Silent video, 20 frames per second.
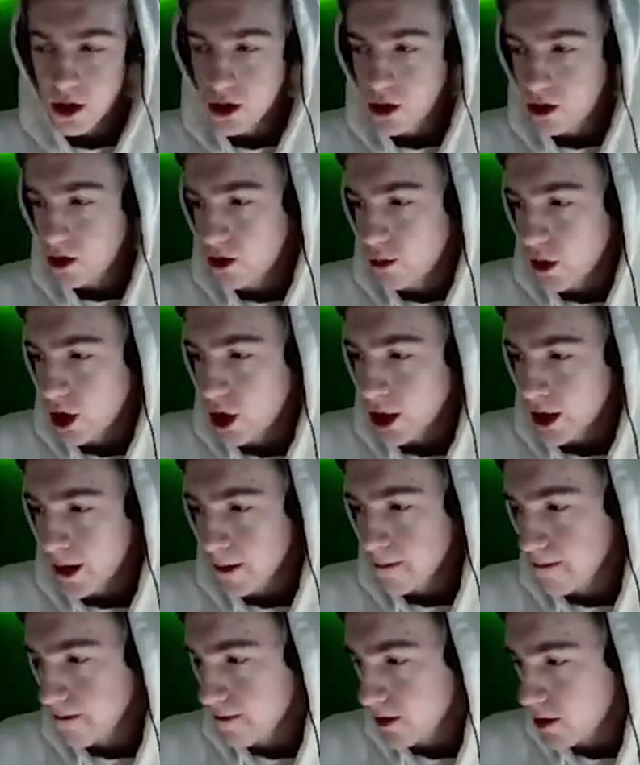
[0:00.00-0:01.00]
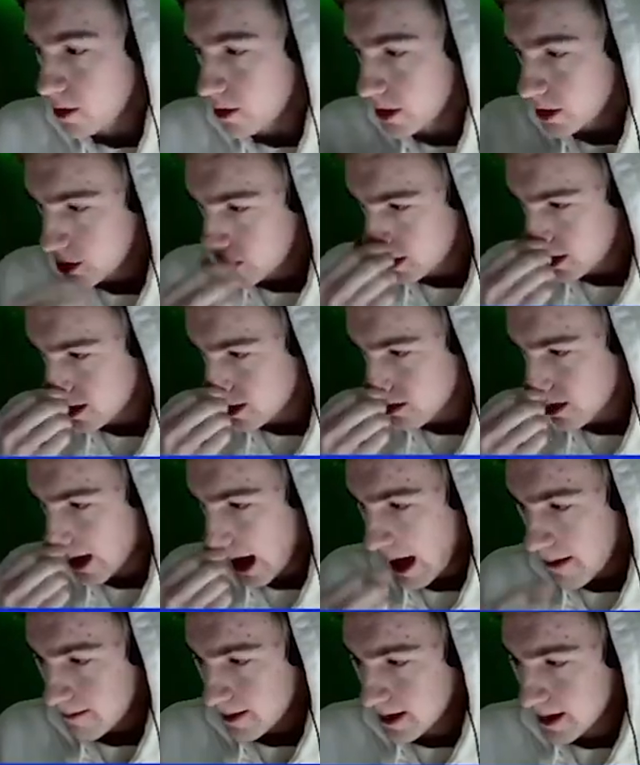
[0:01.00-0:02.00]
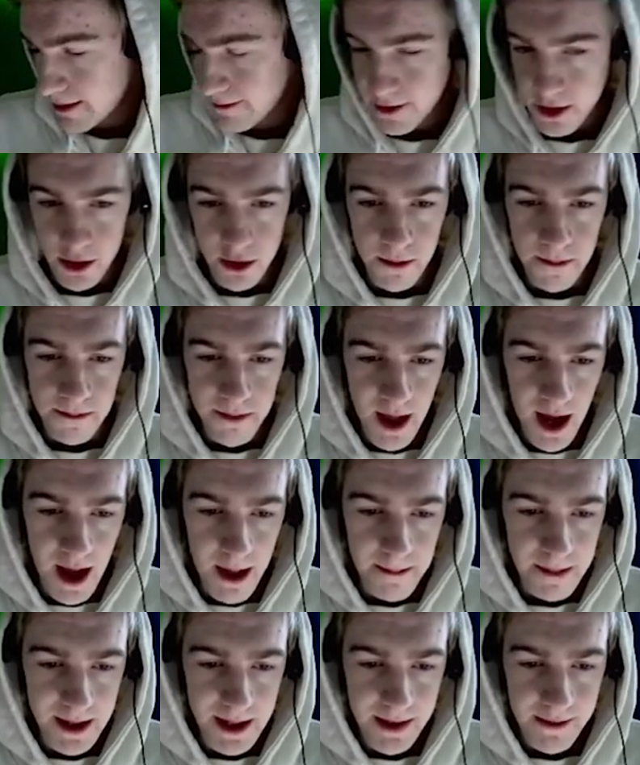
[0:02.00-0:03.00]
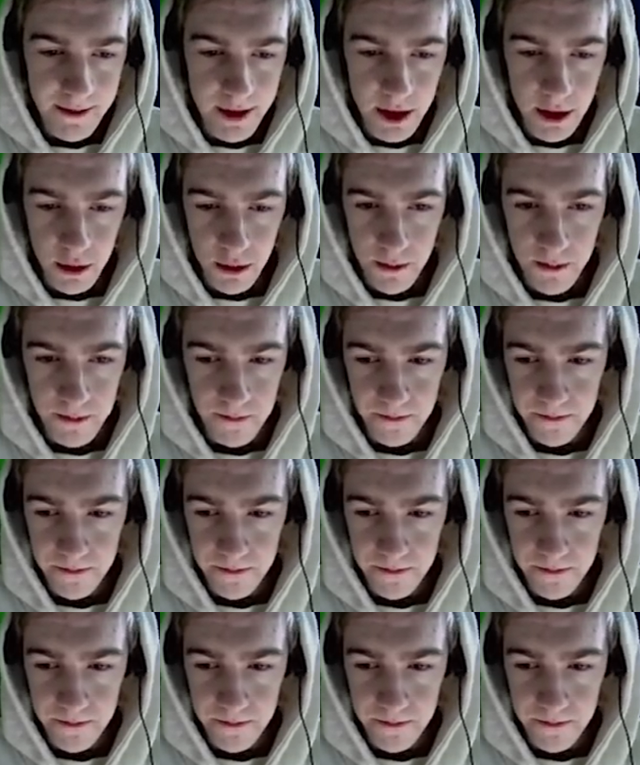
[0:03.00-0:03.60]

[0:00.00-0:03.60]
Good work. You can do it. I believe in you. I believe in you.